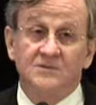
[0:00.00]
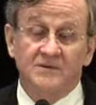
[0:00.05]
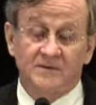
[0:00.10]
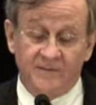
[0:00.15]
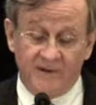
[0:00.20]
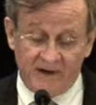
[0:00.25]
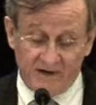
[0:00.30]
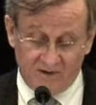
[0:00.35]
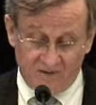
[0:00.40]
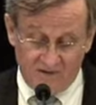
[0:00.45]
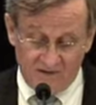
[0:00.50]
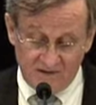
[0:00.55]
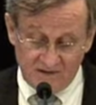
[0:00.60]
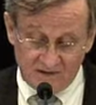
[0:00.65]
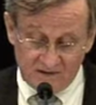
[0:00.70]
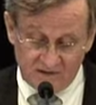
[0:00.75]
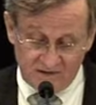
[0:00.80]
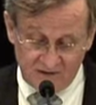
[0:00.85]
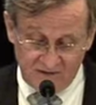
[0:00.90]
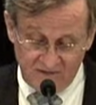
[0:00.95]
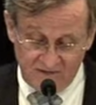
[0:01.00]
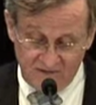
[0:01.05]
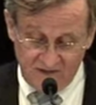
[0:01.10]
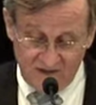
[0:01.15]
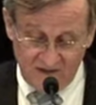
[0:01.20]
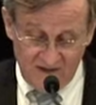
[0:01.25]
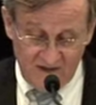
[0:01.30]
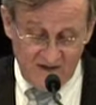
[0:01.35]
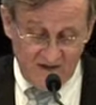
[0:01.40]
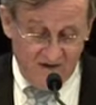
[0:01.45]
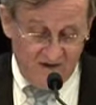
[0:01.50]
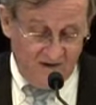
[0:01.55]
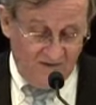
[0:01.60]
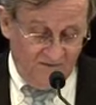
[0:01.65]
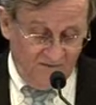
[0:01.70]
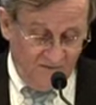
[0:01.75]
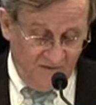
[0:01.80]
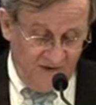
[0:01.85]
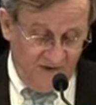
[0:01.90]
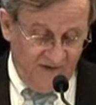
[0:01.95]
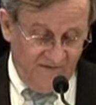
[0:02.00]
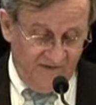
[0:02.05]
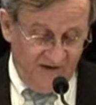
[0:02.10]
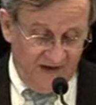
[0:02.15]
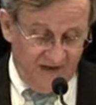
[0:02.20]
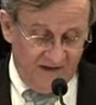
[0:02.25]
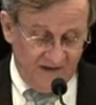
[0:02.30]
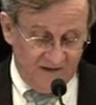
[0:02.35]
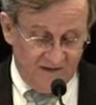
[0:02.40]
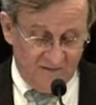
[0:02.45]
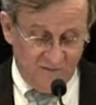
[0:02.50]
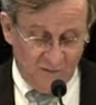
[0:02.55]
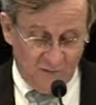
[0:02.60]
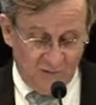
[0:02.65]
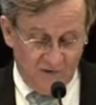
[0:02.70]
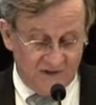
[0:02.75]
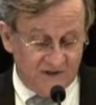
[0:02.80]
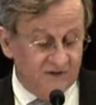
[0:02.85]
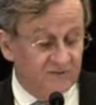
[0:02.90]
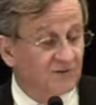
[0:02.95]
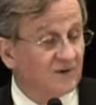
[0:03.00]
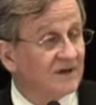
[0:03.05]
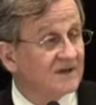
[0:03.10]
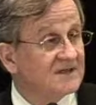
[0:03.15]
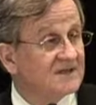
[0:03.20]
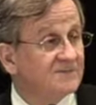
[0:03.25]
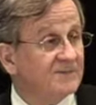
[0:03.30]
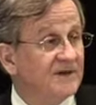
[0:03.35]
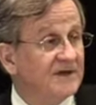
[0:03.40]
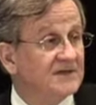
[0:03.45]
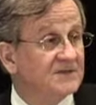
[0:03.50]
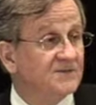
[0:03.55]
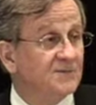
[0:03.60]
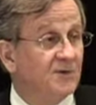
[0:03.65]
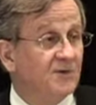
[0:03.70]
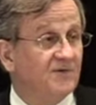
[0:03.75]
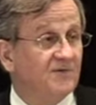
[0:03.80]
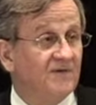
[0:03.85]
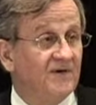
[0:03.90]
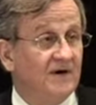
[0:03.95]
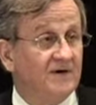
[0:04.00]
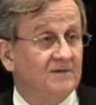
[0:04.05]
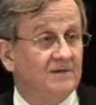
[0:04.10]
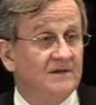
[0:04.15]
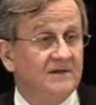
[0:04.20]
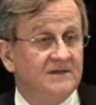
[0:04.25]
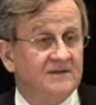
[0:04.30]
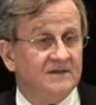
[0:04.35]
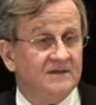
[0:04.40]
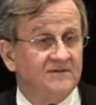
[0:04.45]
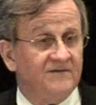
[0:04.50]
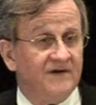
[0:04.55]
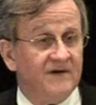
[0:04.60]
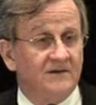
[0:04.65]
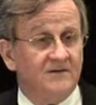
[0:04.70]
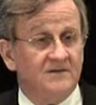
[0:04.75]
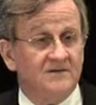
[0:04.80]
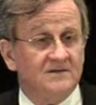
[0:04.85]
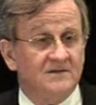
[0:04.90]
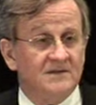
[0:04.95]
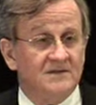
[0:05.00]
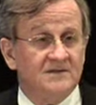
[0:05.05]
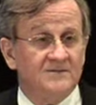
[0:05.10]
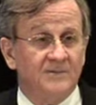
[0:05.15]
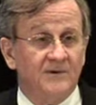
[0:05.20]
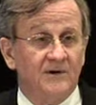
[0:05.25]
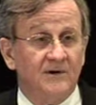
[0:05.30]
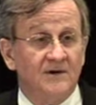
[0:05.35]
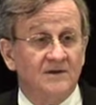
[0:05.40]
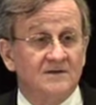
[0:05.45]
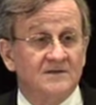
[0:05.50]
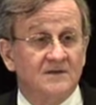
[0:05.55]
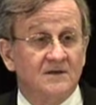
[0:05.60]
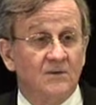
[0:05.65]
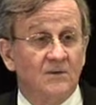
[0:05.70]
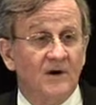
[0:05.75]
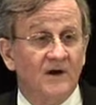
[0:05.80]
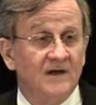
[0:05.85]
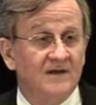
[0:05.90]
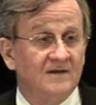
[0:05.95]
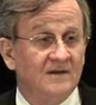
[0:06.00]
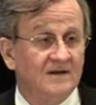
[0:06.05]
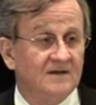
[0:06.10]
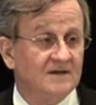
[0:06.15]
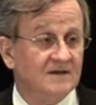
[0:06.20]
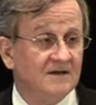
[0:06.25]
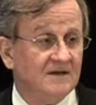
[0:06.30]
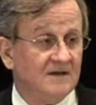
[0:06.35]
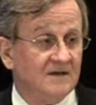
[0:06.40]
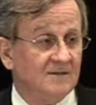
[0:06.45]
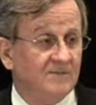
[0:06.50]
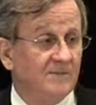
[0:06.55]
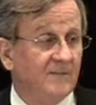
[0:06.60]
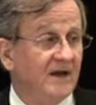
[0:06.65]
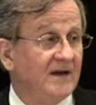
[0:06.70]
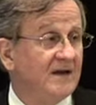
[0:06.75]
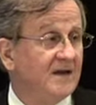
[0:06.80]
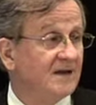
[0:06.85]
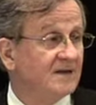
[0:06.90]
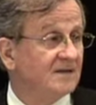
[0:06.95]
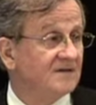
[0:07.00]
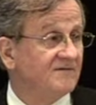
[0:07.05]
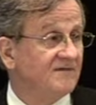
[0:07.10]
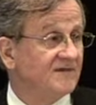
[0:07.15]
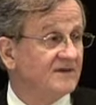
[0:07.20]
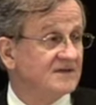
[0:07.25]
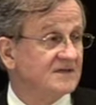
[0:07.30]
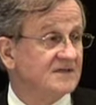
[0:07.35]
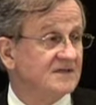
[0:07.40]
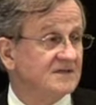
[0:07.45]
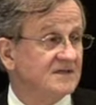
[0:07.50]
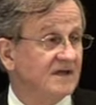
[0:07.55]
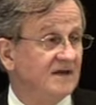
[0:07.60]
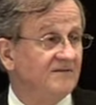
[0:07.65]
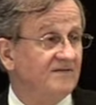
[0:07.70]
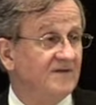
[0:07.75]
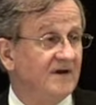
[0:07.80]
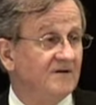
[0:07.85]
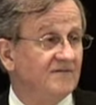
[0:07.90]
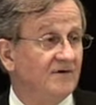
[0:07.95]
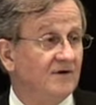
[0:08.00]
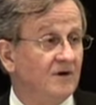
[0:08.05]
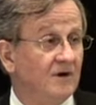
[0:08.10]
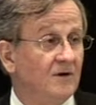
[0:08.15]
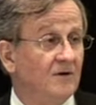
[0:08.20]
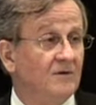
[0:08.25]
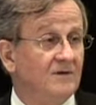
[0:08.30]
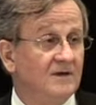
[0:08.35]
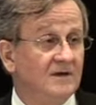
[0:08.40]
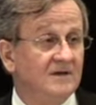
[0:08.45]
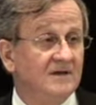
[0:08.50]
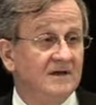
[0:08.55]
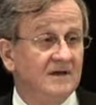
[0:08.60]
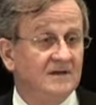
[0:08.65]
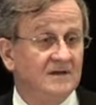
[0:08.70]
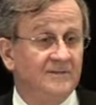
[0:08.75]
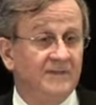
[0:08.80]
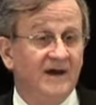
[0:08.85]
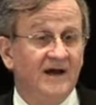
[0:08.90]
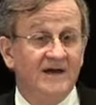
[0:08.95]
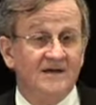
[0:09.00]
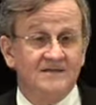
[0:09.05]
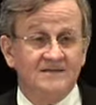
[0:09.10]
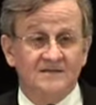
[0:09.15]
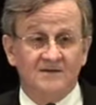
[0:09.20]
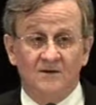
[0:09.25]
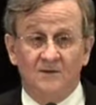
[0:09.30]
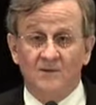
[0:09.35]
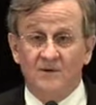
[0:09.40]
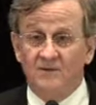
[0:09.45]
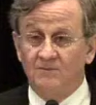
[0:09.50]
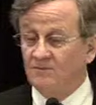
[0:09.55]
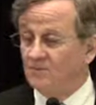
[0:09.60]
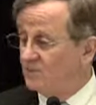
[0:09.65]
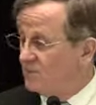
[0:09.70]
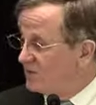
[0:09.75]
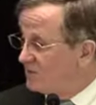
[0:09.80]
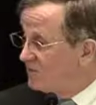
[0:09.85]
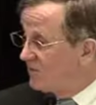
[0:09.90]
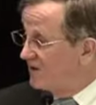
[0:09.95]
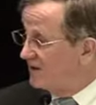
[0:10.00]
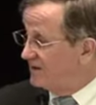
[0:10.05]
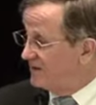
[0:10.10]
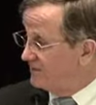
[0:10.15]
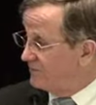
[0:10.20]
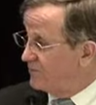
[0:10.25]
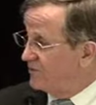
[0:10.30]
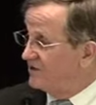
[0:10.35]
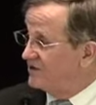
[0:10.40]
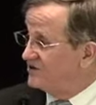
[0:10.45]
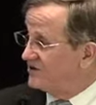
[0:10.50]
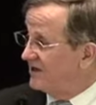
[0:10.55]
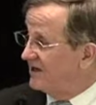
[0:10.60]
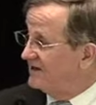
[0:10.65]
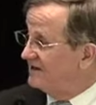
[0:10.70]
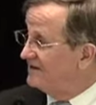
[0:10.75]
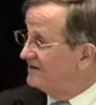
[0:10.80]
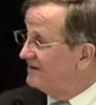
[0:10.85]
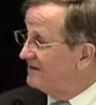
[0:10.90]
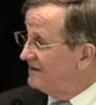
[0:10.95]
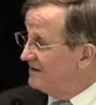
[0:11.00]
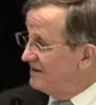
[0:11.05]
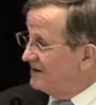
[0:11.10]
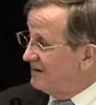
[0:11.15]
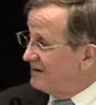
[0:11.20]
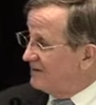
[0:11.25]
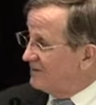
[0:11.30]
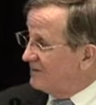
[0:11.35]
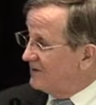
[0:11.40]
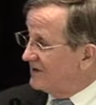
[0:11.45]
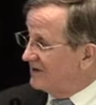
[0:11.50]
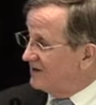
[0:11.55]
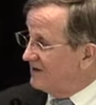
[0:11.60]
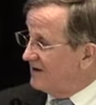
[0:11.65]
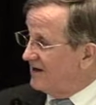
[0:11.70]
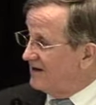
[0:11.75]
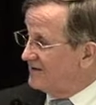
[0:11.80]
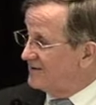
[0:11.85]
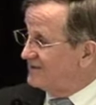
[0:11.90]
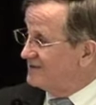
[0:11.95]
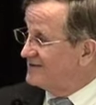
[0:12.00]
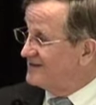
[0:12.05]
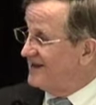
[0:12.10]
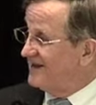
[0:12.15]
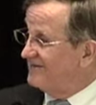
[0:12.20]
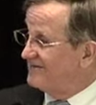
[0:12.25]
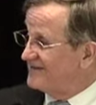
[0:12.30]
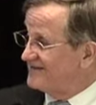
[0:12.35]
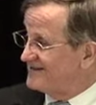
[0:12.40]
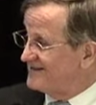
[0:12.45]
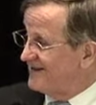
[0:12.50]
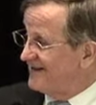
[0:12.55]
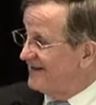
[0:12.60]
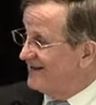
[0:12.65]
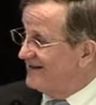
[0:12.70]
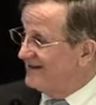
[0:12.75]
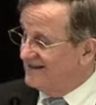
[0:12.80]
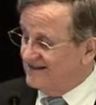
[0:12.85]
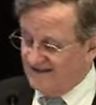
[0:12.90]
with Baker Institute for the event, which really speaks profoundly to the veterans' experience in a way that many of us have never known in the past. So we greatly appreciate what our authors have to say and